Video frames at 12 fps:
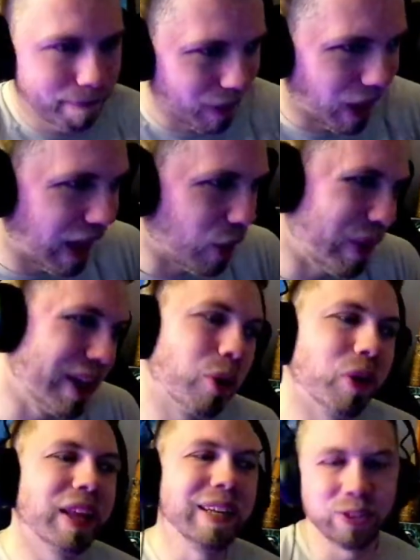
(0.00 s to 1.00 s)
hey we
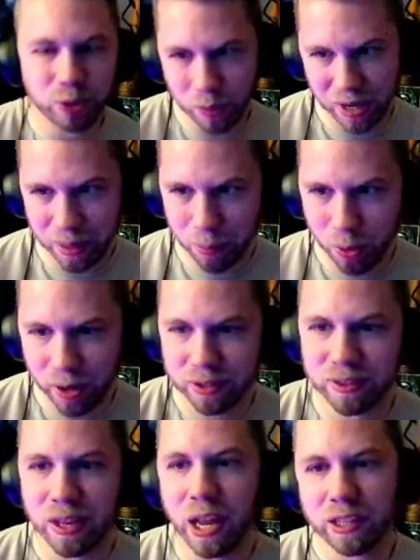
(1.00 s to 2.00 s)
don't need you anymore it's
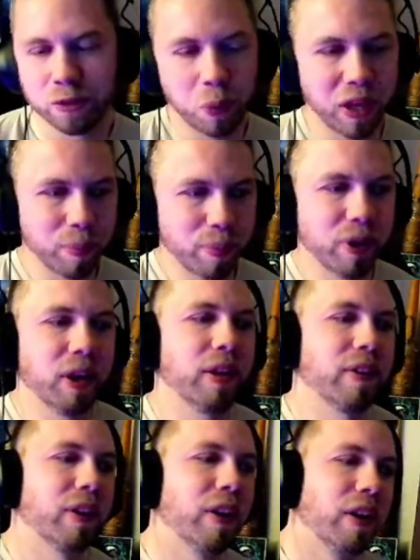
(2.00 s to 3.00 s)
the nice way to put it
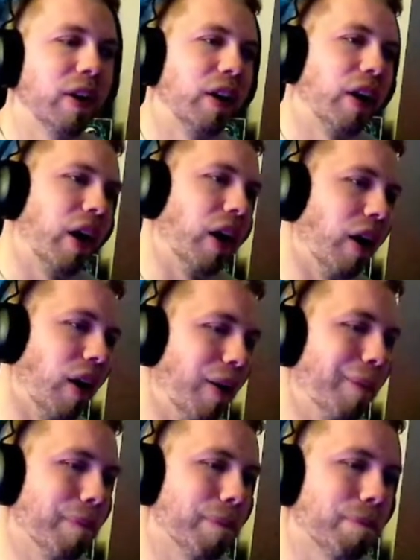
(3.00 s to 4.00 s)

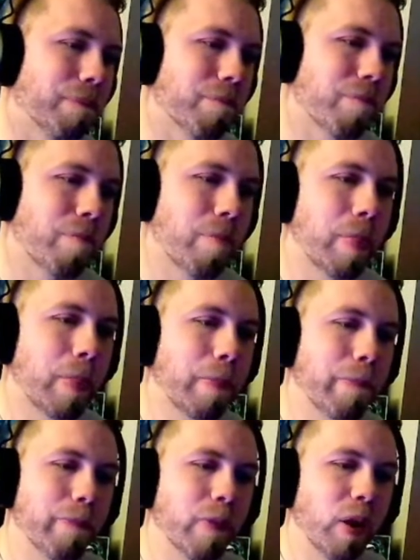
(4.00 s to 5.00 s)
um
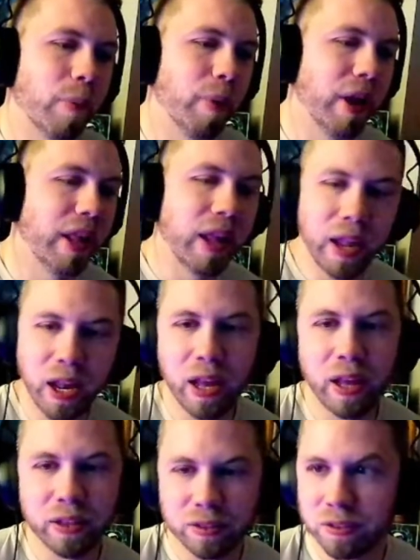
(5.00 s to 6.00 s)
but it, it,
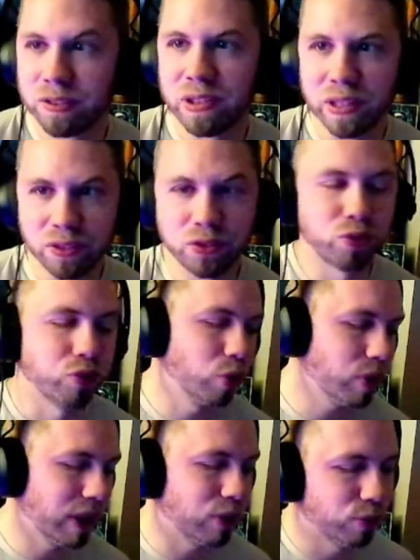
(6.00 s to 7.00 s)
it's
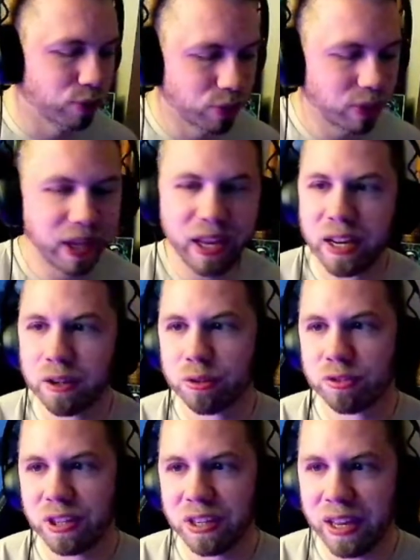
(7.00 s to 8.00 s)
truly truly an
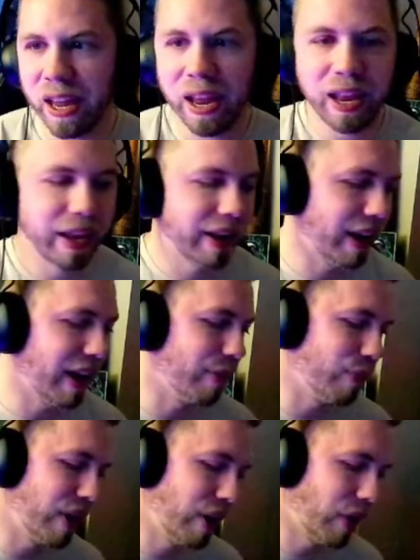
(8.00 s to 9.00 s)
interesting day in, in
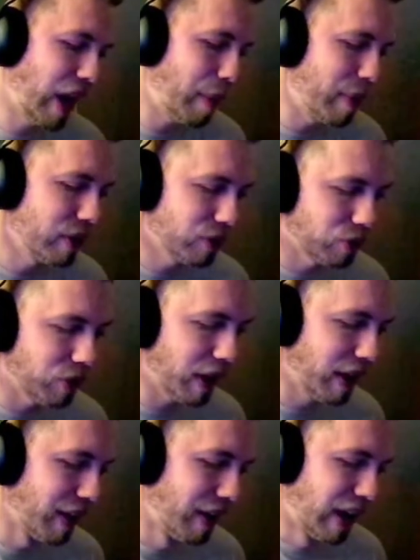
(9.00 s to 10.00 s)
video game history
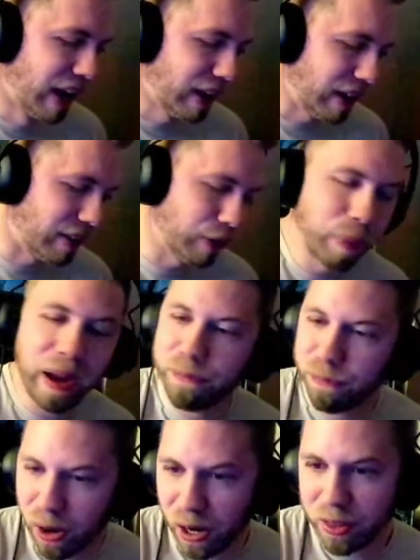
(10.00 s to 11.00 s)
this is by
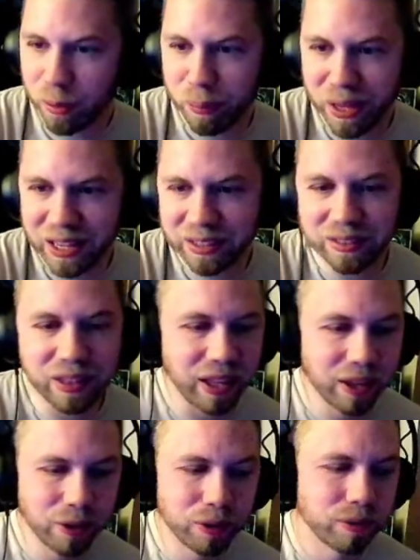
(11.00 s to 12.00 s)
far the biggest
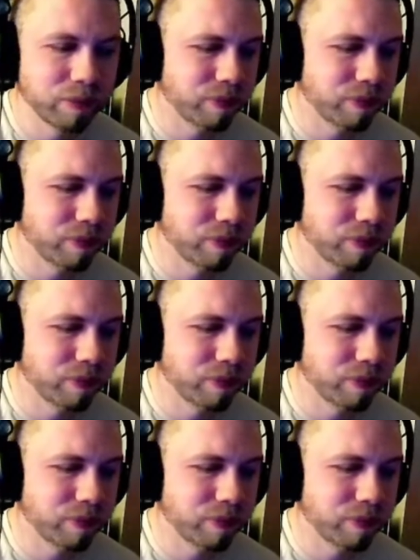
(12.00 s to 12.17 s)
deal